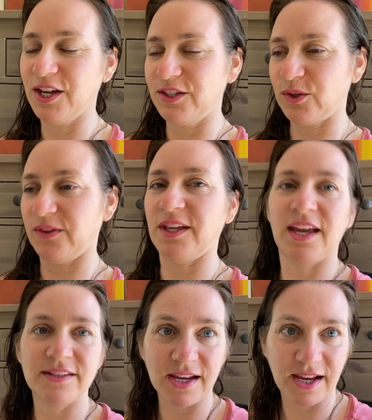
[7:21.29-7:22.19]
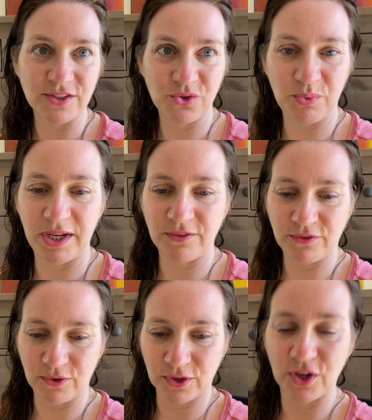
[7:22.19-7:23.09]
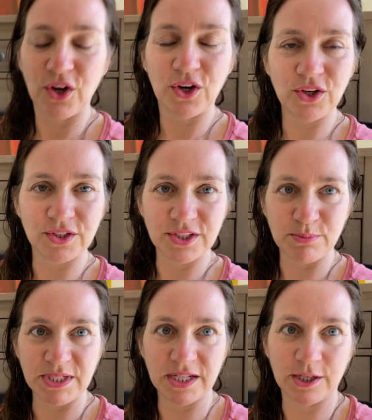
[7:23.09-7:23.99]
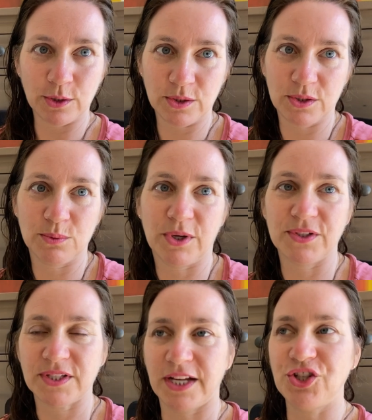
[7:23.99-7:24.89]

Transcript: So at the end, I had to wait for her to be done her water slide,